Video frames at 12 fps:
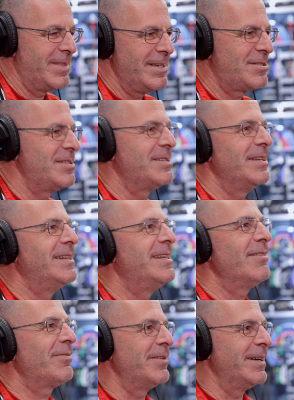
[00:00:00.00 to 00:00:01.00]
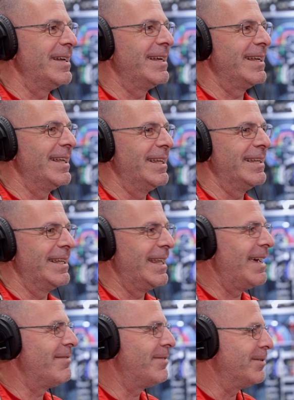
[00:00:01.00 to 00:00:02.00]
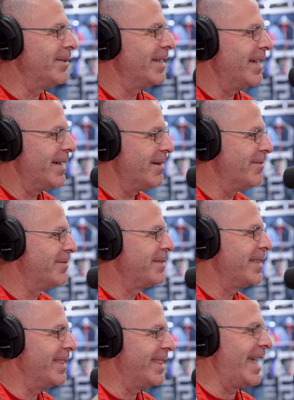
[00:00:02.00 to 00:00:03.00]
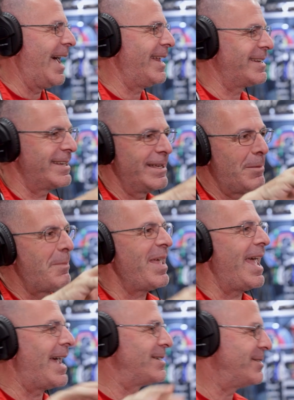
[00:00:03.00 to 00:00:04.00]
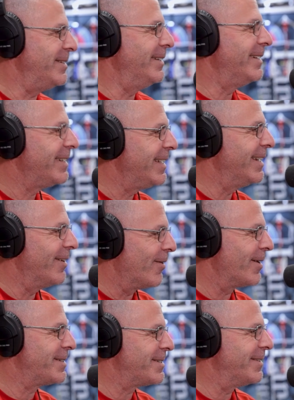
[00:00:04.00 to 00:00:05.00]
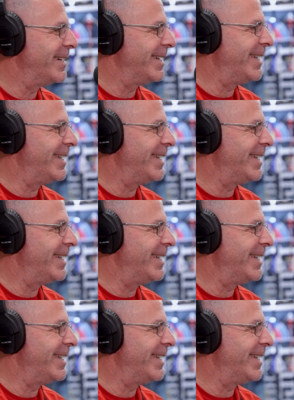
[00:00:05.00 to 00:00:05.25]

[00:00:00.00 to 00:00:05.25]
this is a different level of that passion in archery.